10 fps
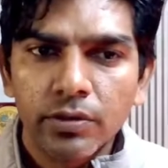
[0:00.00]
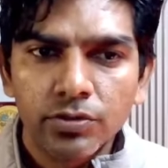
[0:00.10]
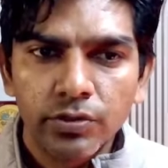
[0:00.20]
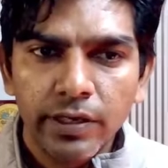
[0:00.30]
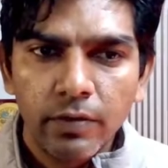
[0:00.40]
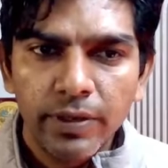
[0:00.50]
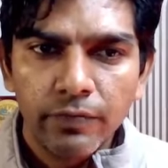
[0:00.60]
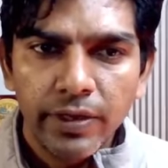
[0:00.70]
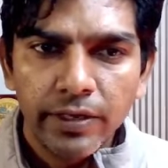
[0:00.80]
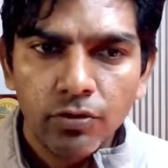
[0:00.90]
so there will be a
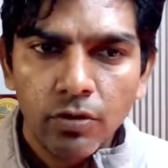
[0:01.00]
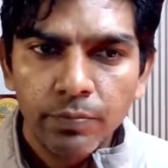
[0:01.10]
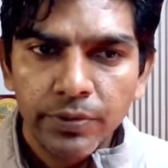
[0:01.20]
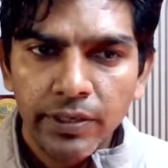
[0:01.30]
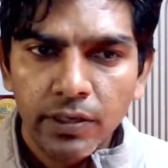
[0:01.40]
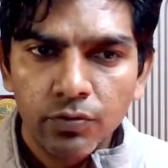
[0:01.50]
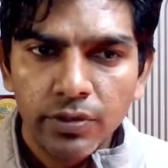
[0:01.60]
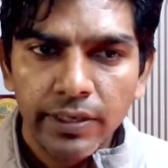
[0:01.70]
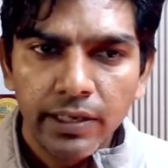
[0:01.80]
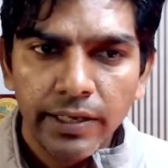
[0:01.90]
weight component down the
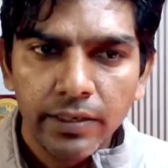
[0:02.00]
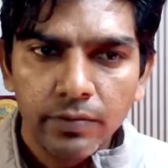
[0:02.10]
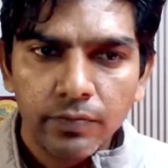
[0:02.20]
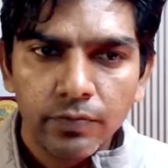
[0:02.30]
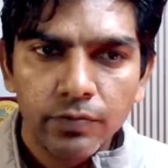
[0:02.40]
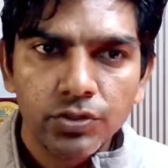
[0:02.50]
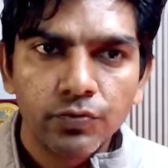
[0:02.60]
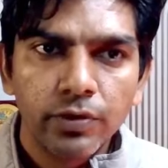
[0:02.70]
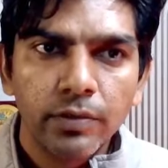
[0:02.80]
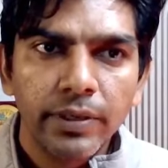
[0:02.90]
incline which
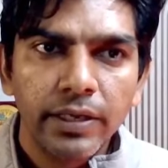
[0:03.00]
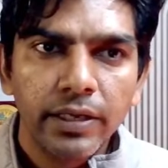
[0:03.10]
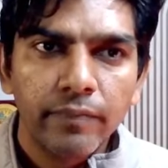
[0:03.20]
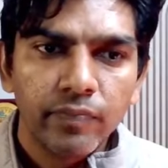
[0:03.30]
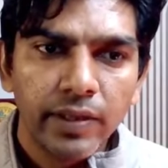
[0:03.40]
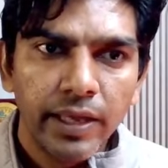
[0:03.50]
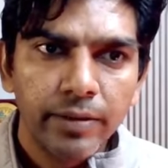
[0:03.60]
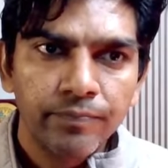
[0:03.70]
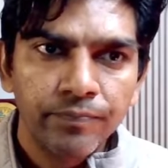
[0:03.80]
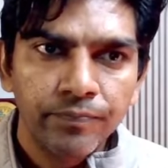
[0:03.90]
will be
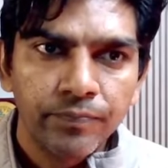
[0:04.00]
mg